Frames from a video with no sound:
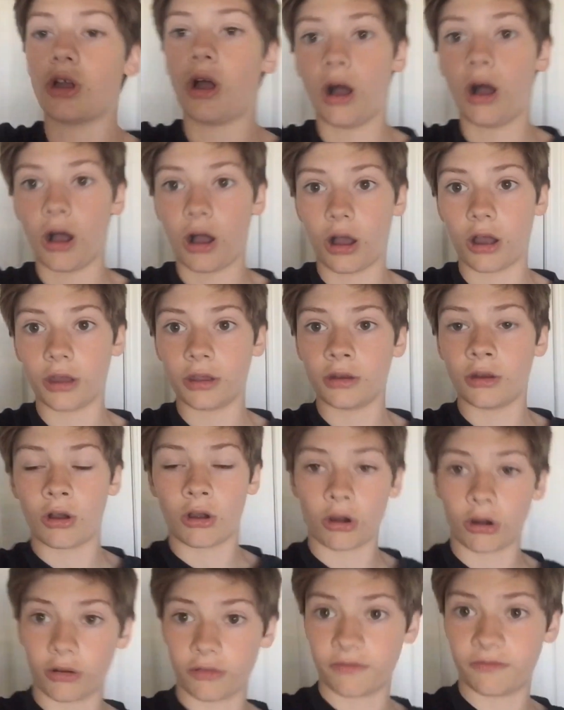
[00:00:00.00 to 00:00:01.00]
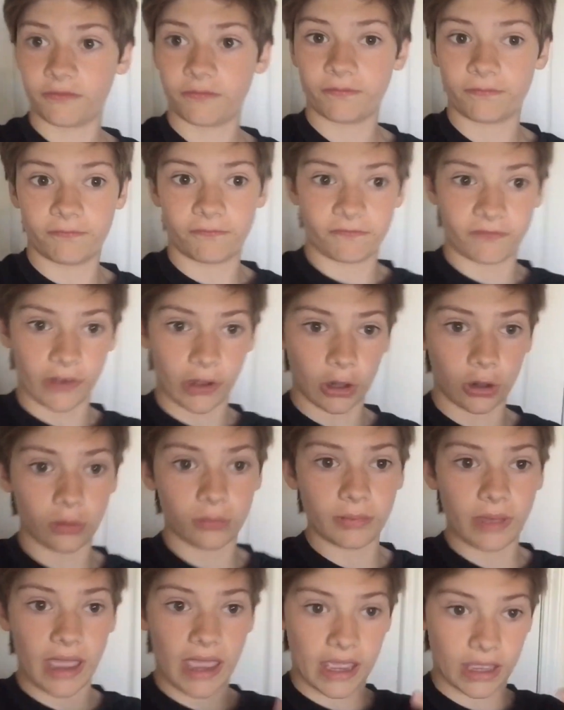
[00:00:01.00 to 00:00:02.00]
on our
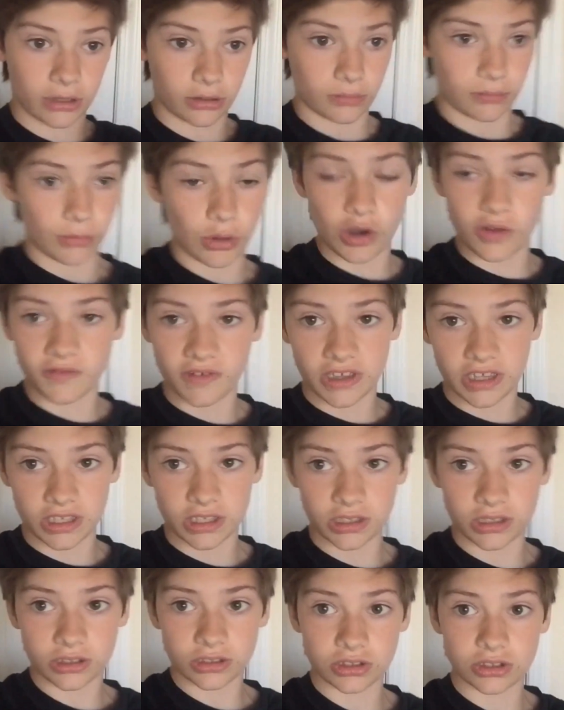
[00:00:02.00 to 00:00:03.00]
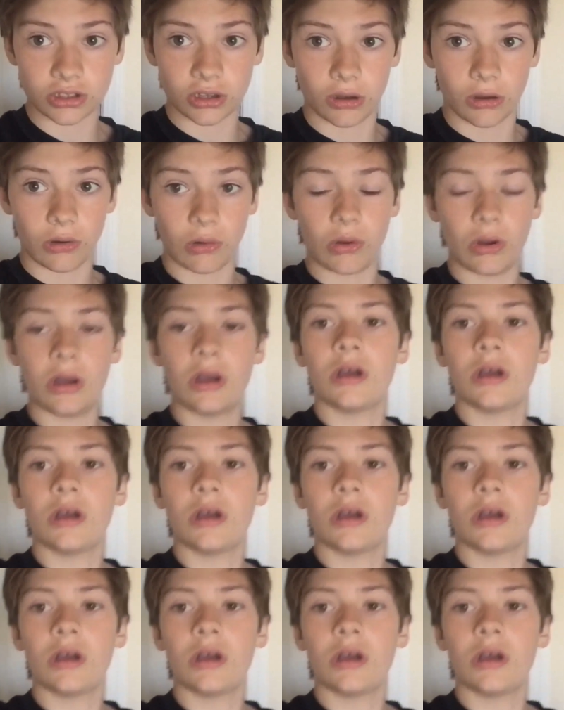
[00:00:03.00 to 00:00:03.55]
film and moving, so